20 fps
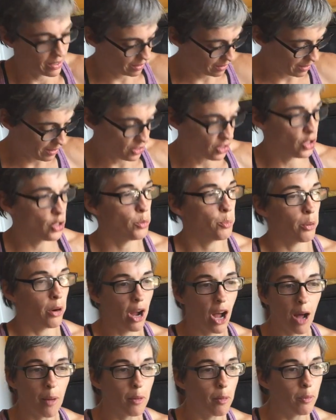This is
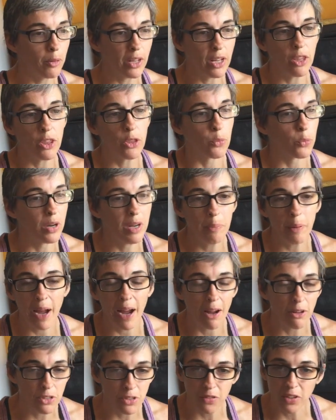probably 3
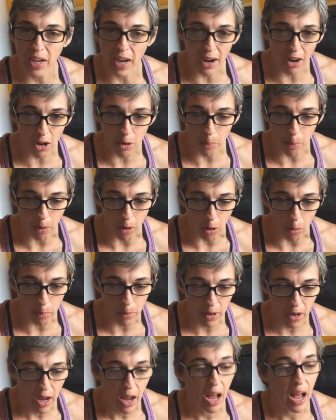pounds of carrot pulp.
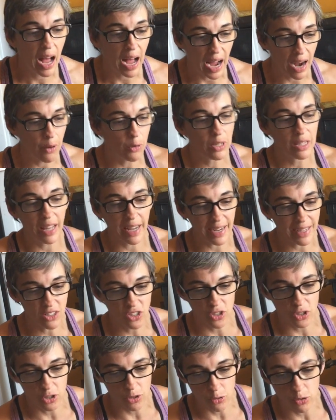I would like
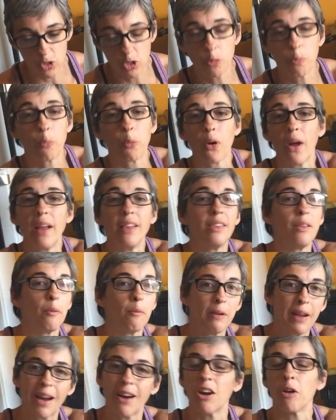to spread the
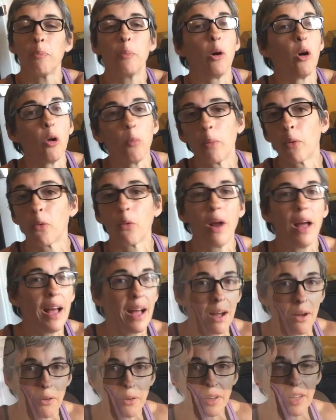carrot pulp
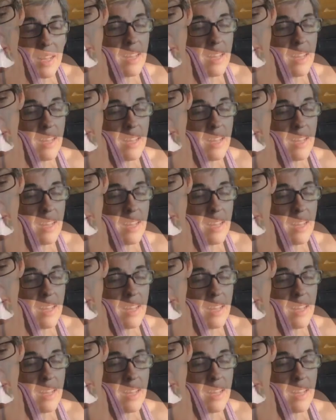around.